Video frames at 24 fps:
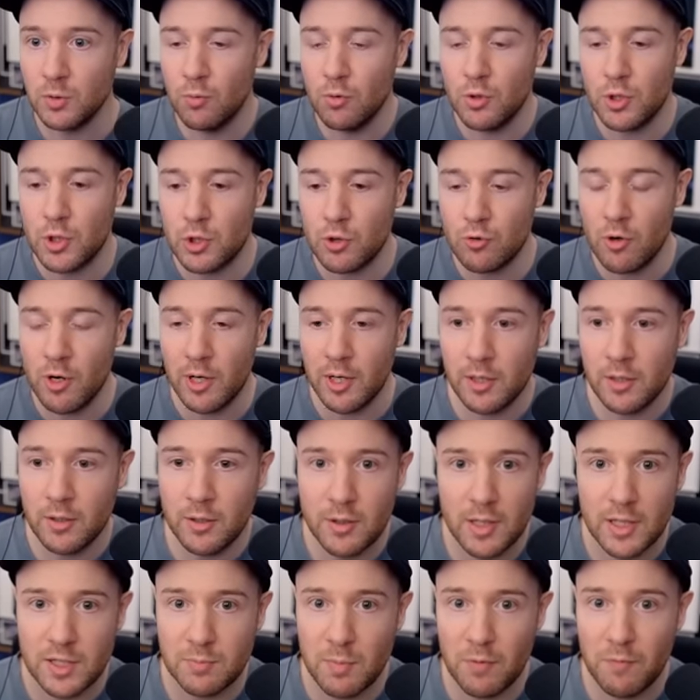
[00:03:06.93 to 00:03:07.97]
What a strike.
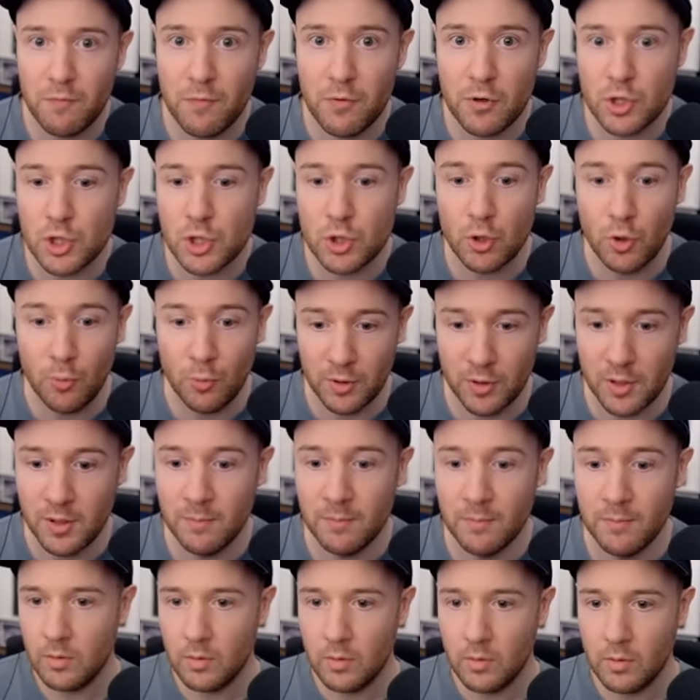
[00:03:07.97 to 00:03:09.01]
That's my first shot with him.